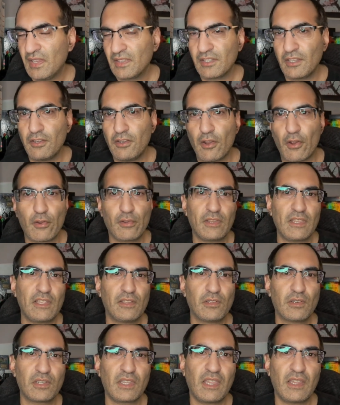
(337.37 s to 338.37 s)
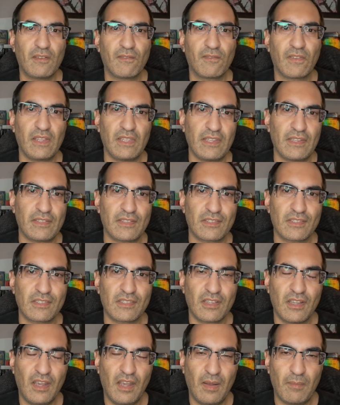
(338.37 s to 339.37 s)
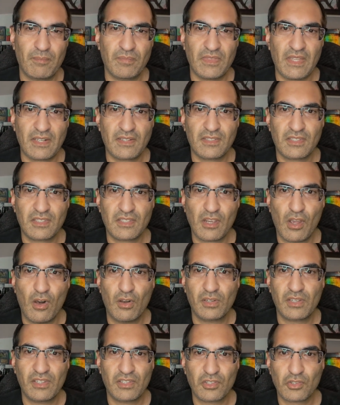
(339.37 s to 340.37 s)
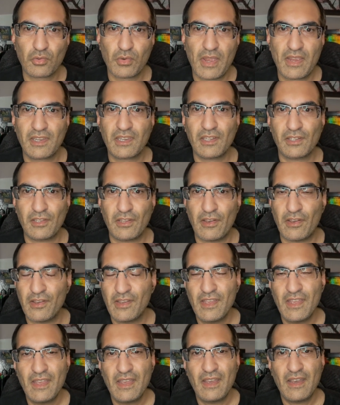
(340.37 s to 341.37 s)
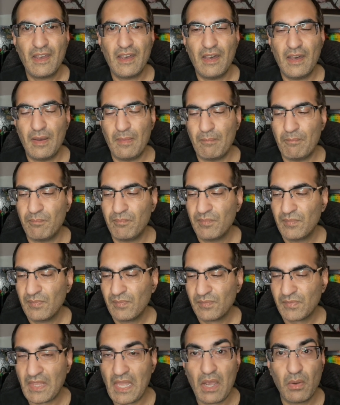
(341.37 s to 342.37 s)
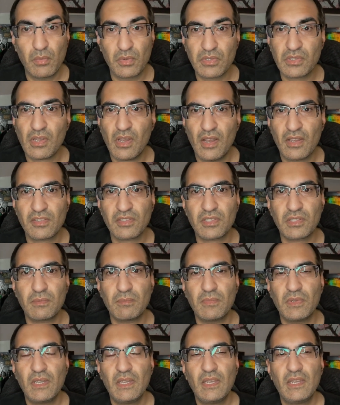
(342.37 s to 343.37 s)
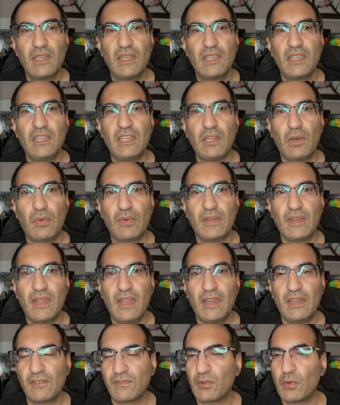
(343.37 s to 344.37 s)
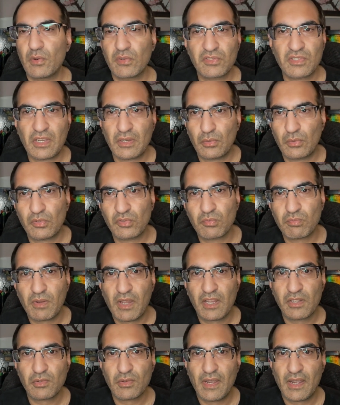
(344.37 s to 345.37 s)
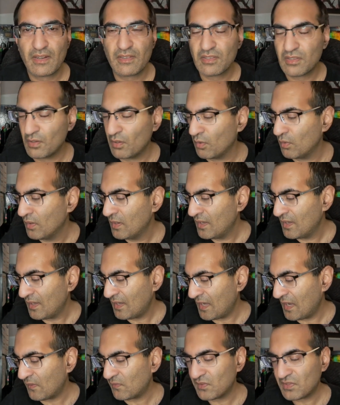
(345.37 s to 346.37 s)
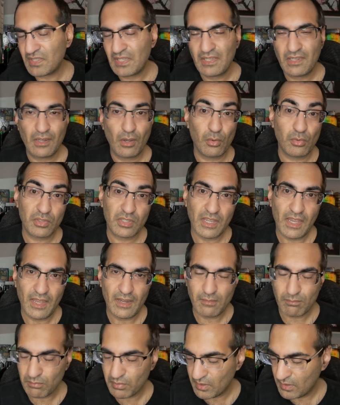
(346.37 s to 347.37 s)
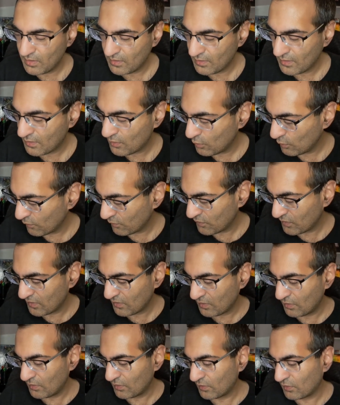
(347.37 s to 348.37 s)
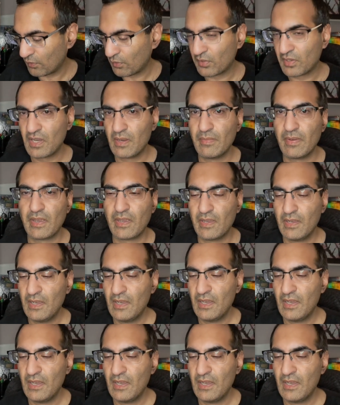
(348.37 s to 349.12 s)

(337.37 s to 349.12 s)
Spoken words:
the gnarly looking villains, like Skulk and Trancula. That was awesome, and of course General Spydrax. So I haven't seen those yet, but like hopefully they're coming.